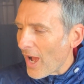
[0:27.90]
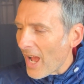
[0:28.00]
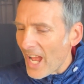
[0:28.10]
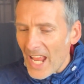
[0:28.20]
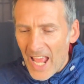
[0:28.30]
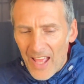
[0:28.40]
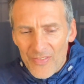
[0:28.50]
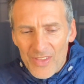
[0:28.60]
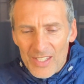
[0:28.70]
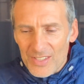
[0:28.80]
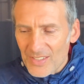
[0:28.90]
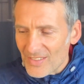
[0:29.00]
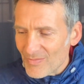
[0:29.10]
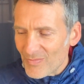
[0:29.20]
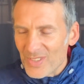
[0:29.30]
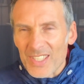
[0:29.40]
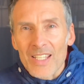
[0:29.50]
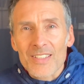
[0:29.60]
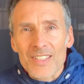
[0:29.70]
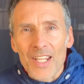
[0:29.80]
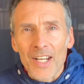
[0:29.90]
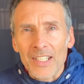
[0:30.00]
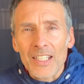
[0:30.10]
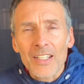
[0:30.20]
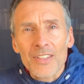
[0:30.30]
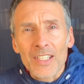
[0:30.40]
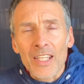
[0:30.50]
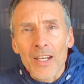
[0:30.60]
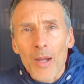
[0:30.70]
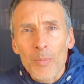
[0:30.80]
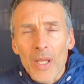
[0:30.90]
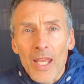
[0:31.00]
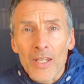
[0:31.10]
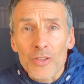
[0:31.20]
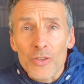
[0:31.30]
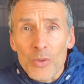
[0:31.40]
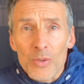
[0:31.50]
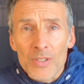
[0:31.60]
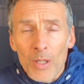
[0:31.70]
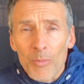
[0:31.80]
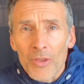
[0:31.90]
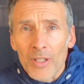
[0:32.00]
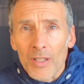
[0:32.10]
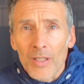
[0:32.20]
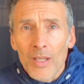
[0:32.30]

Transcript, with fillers: I had this sense that I needed to get up and do something.